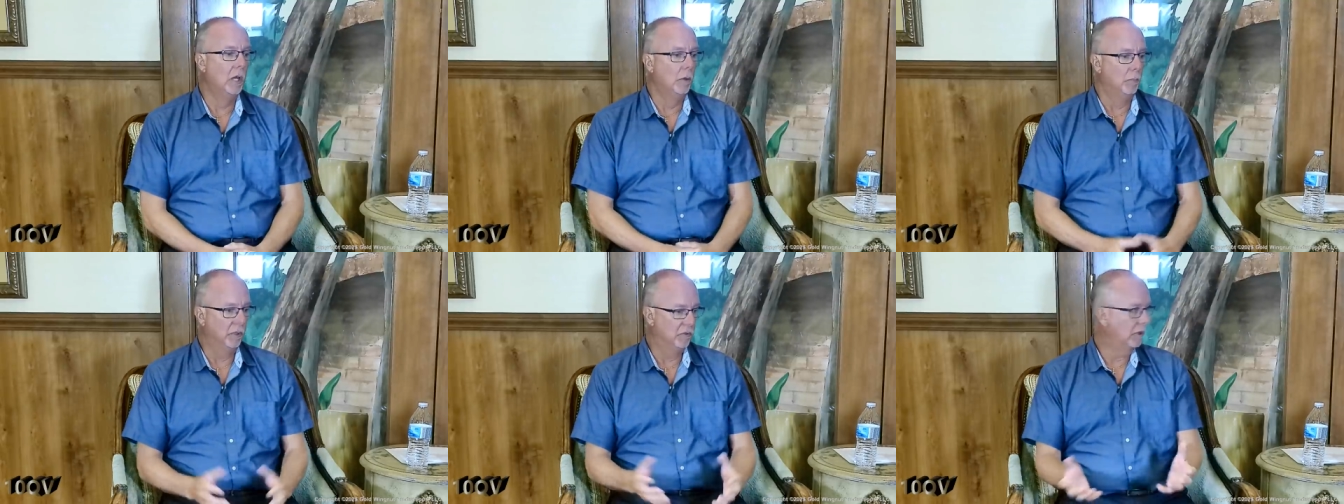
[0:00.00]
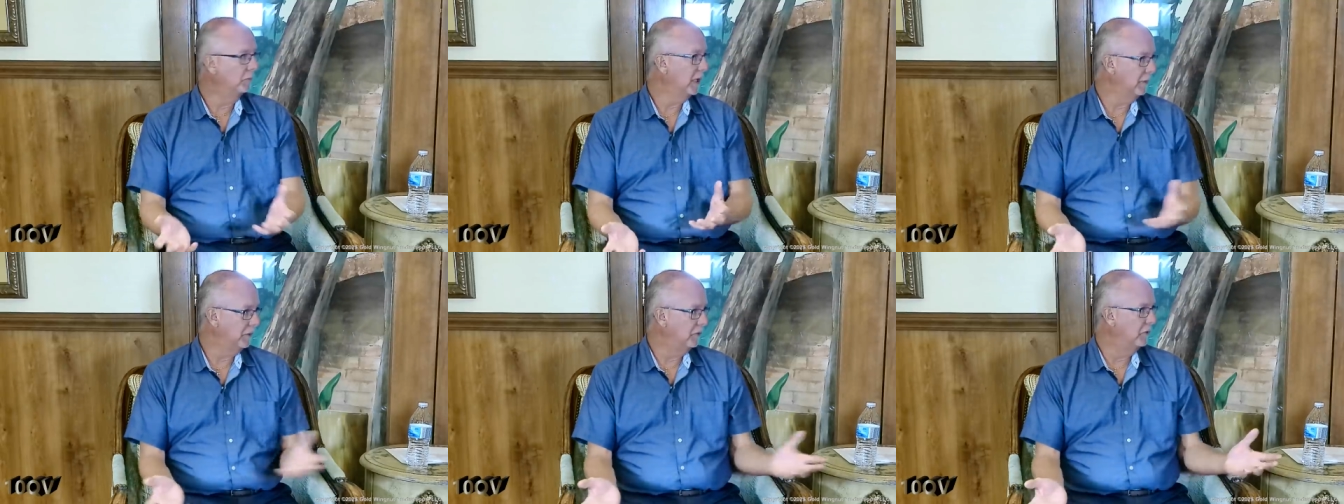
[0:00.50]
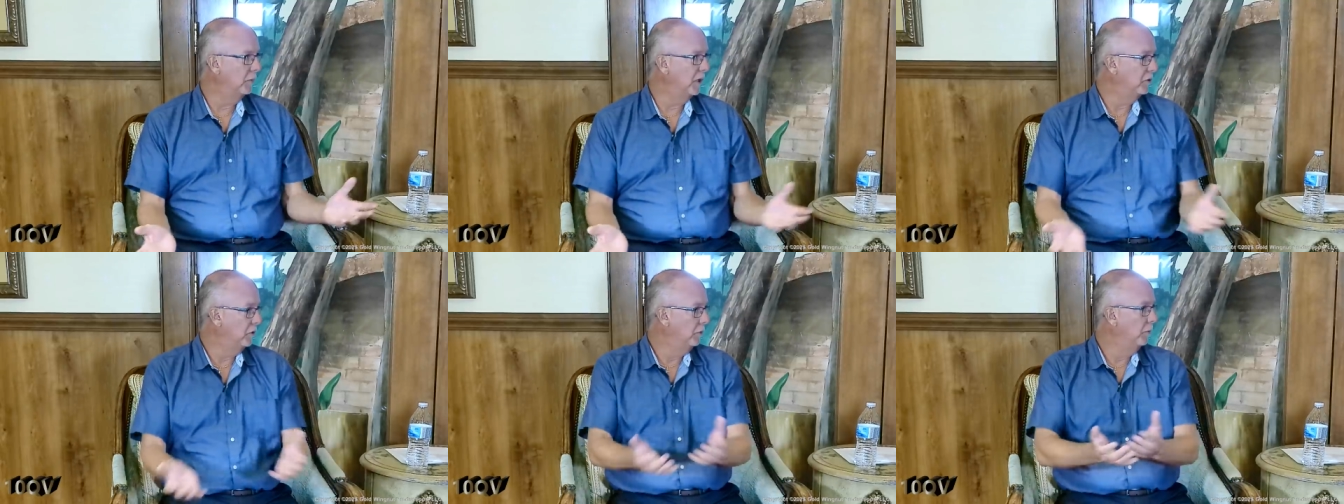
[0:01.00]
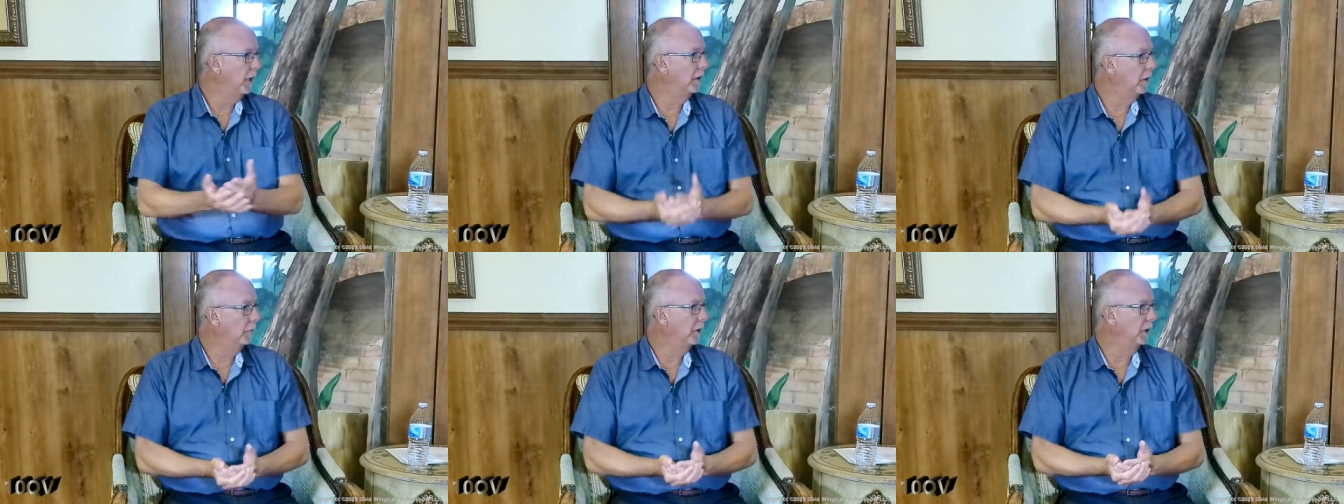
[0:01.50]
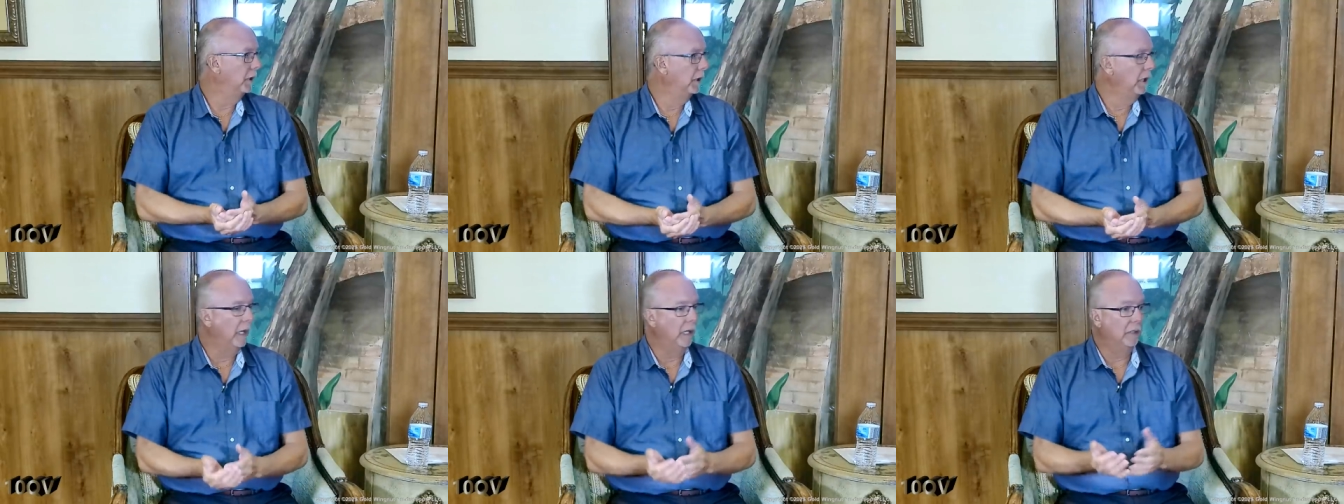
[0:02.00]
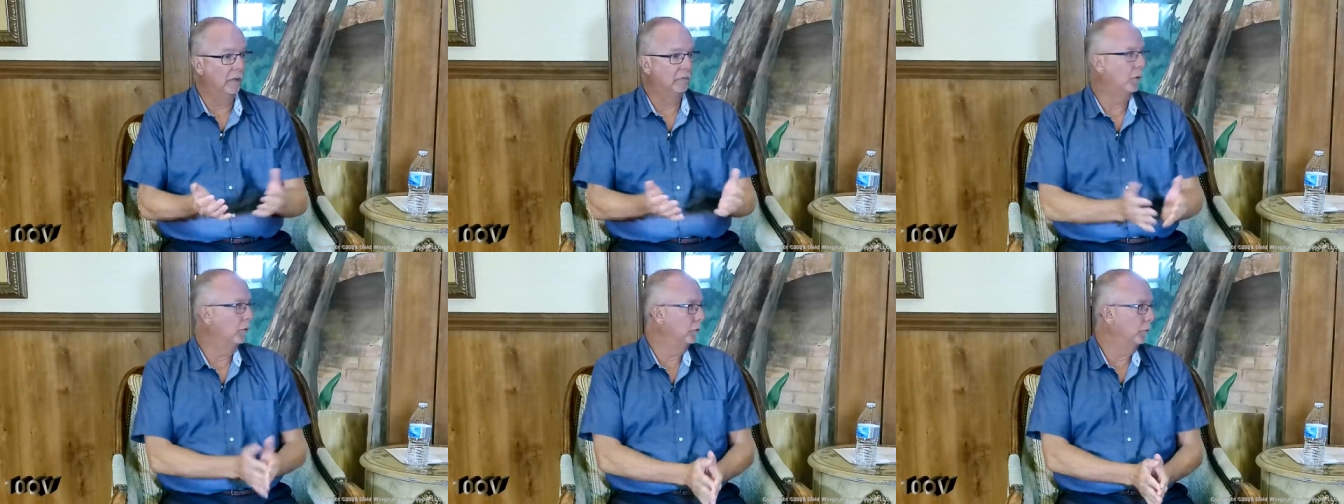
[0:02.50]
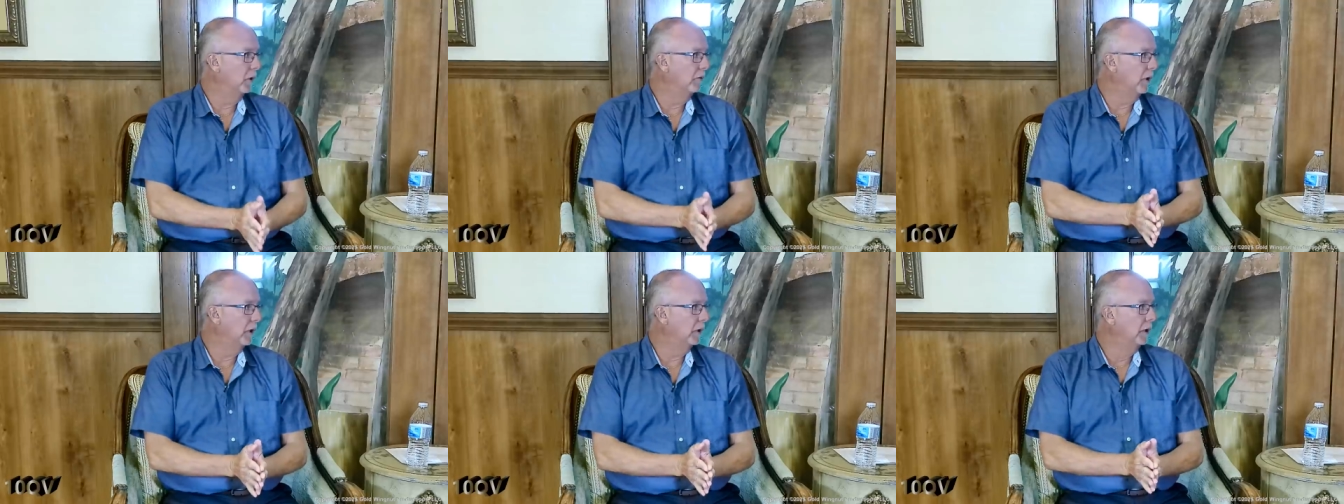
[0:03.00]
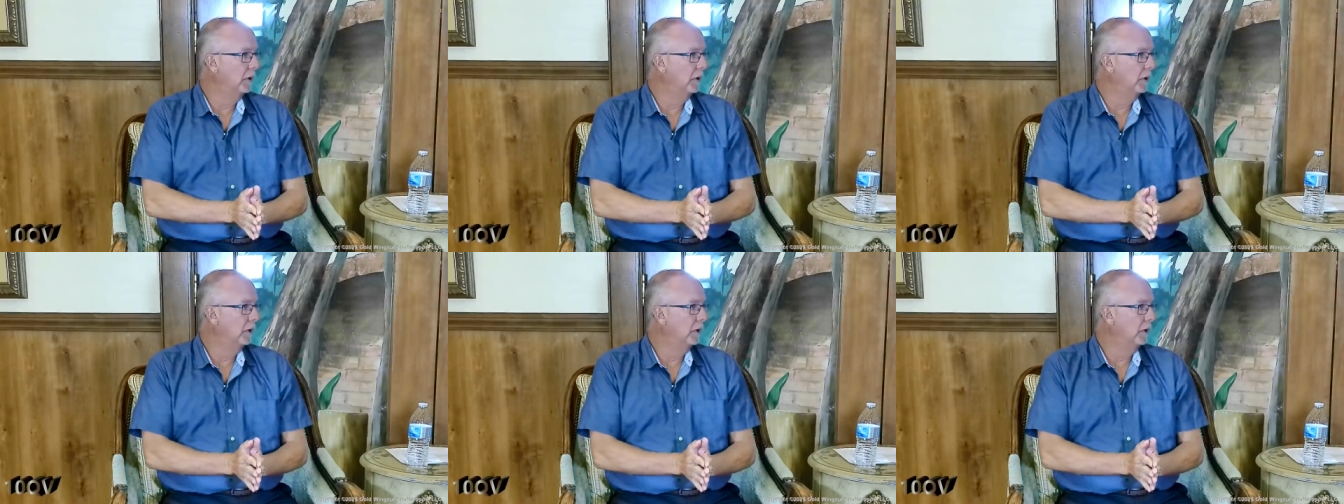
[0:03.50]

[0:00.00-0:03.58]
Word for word: But sometimes, as you mentioned, you may come in and you have told one of our